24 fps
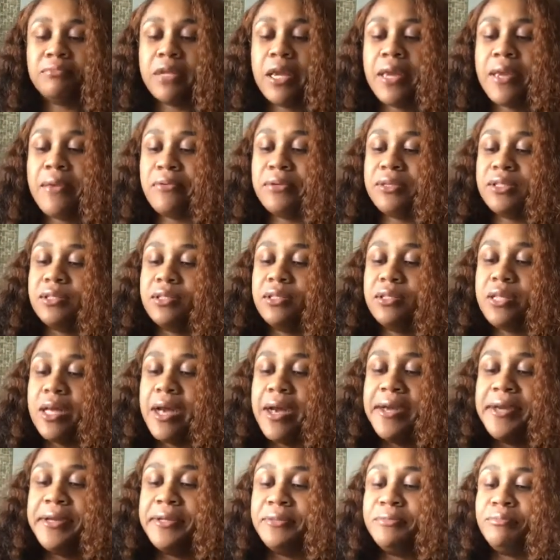he was
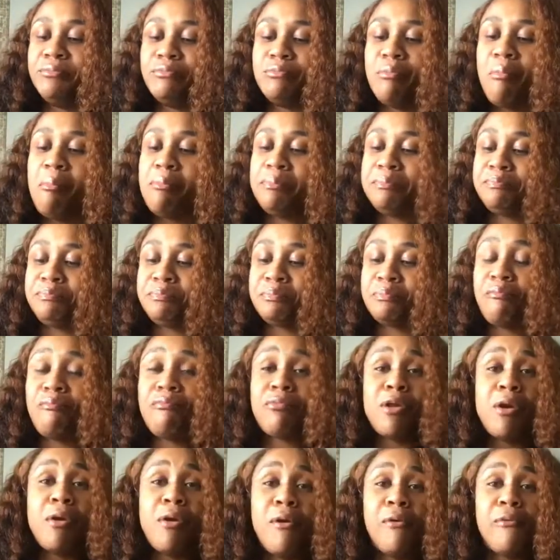like
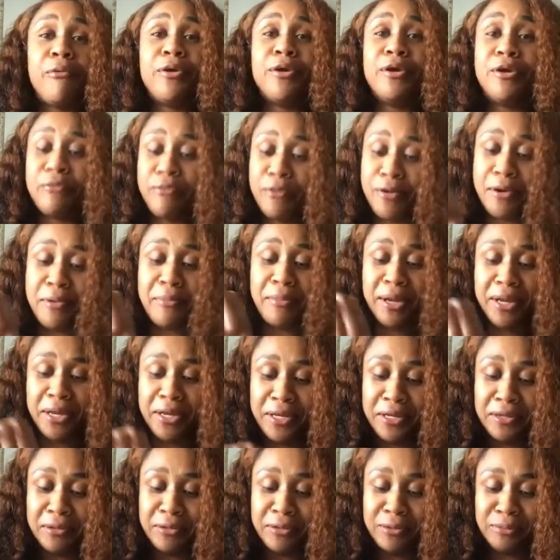a real
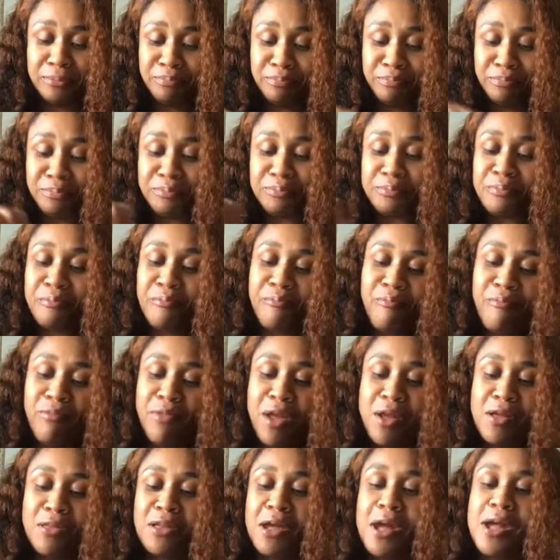man.
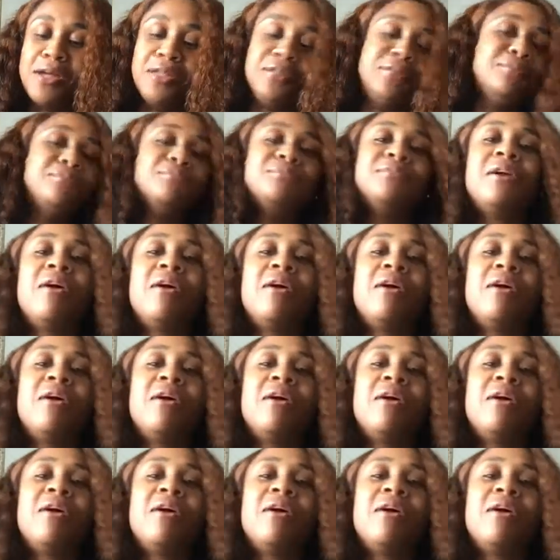Like,